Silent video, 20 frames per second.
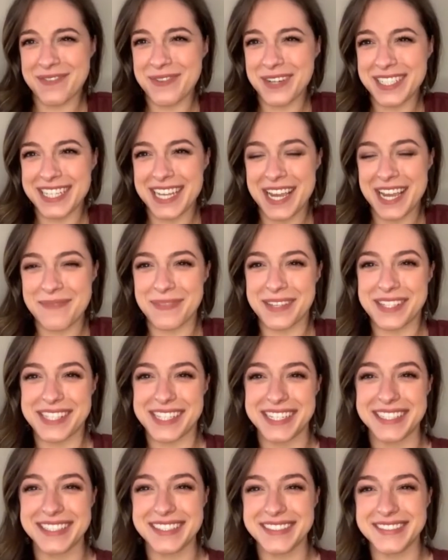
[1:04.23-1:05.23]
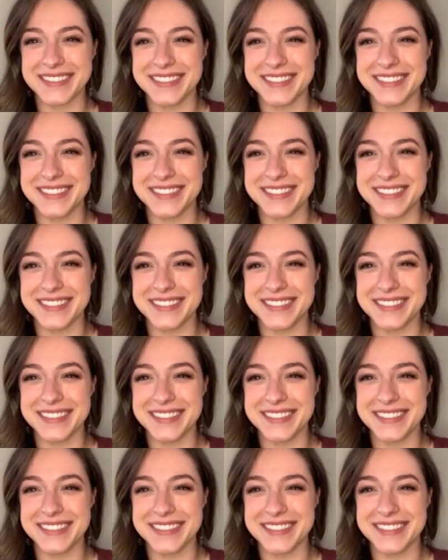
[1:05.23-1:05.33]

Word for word: What time is it?